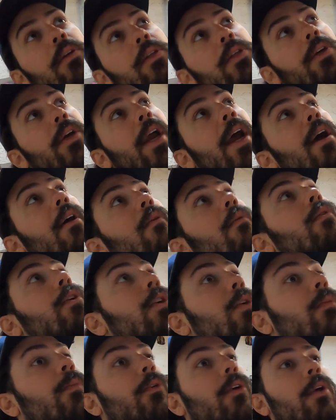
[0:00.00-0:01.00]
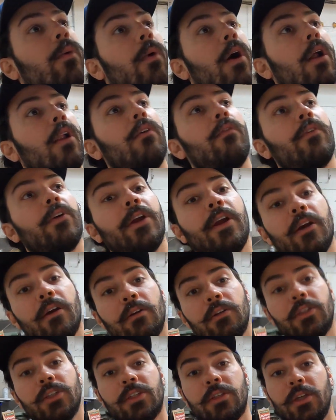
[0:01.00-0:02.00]
So yeah, we're doing pretty well over
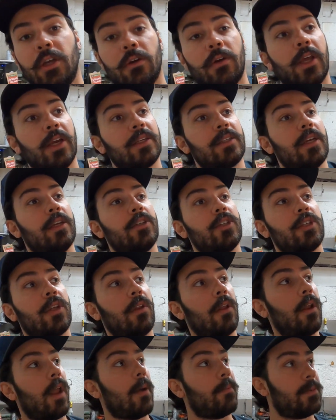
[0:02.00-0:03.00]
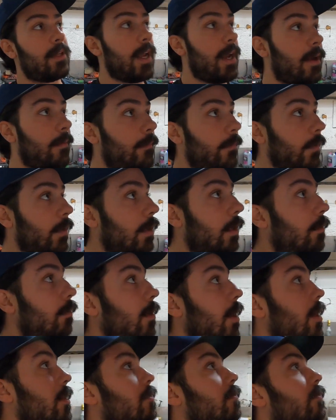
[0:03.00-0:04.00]
here. Just, you know, like I said, just a little update,
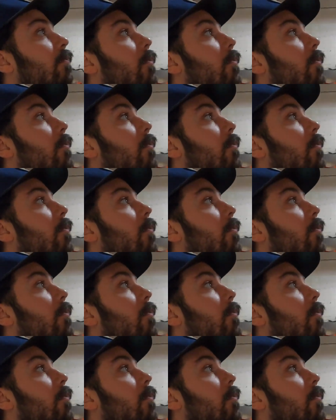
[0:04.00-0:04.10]
keep you guys